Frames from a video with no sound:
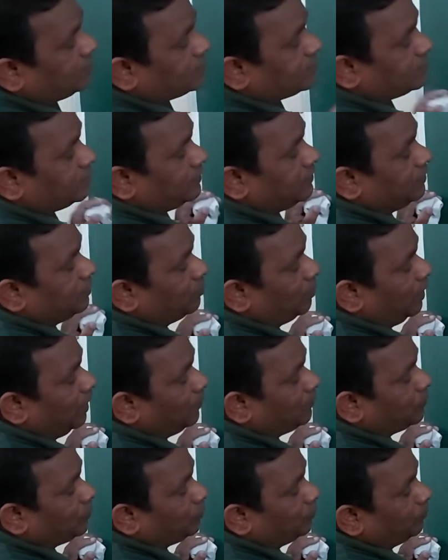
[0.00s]
you
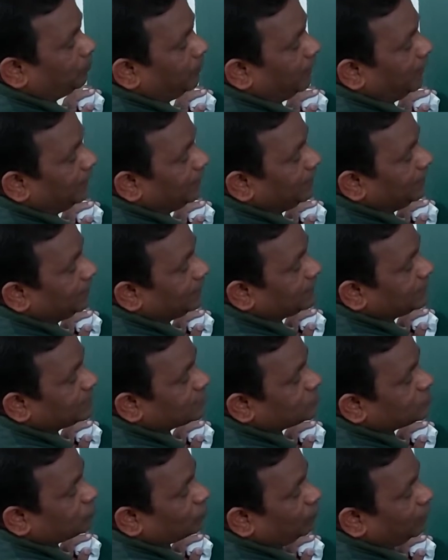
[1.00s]
have to make it
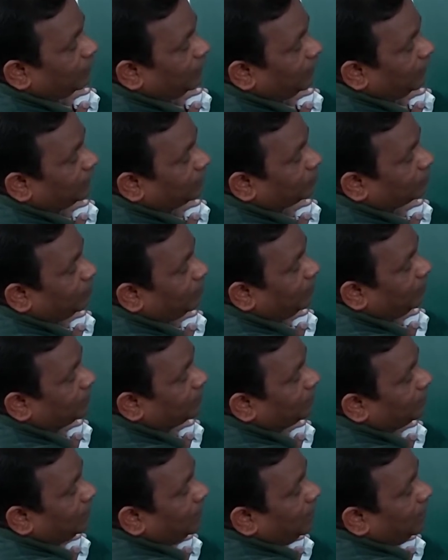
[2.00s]
straight, right?
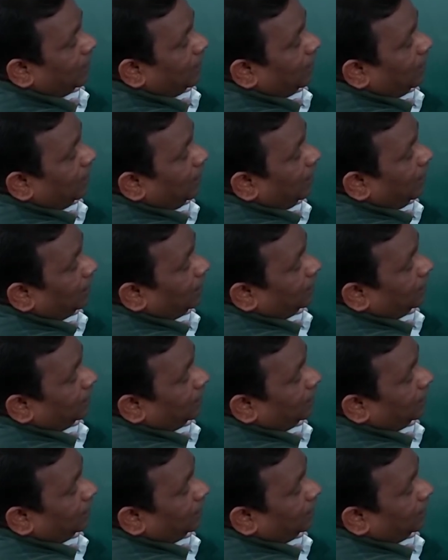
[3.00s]
And a ray